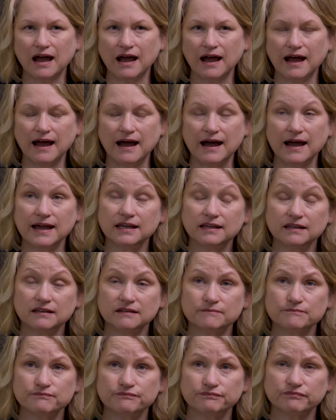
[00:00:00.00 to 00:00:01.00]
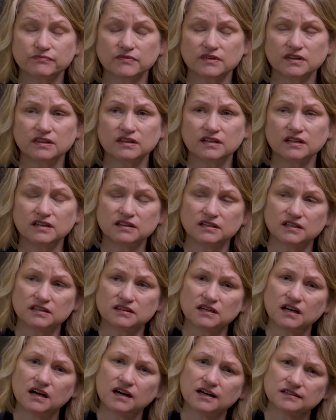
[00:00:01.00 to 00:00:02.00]
I think that
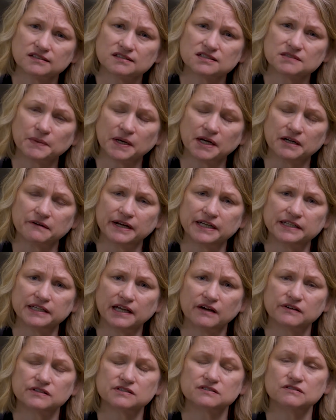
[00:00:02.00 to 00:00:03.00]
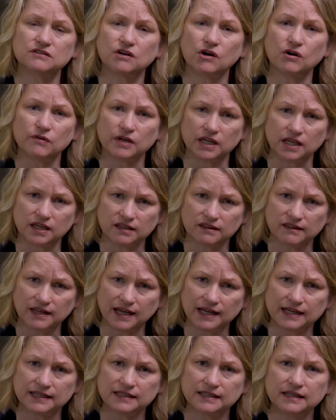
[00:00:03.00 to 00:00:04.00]
the hardest part right now is knowing
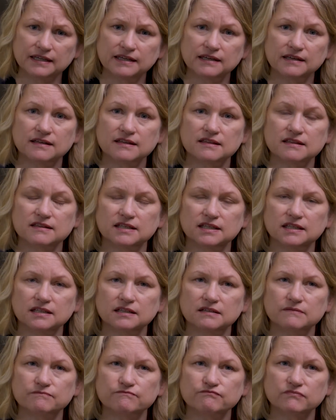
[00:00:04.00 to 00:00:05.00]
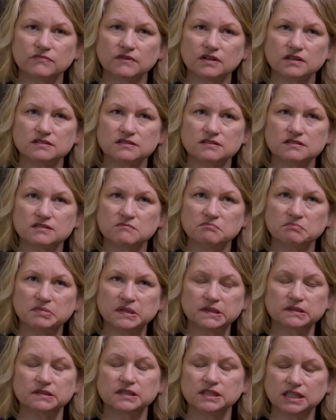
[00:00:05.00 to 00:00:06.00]
that the
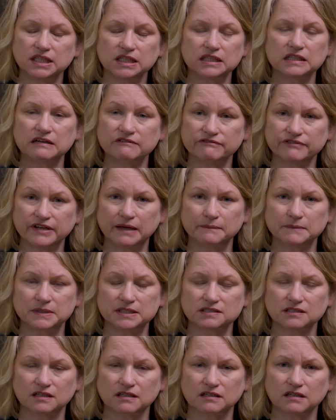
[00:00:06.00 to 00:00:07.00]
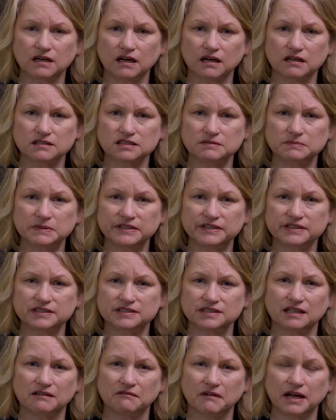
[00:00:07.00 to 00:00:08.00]
stability that families are
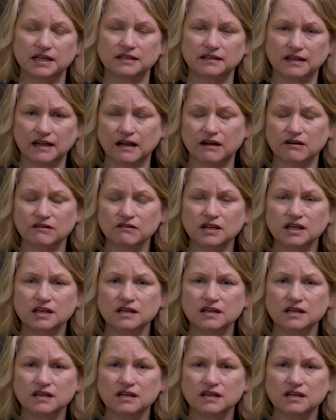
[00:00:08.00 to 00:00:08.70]
experiencing right now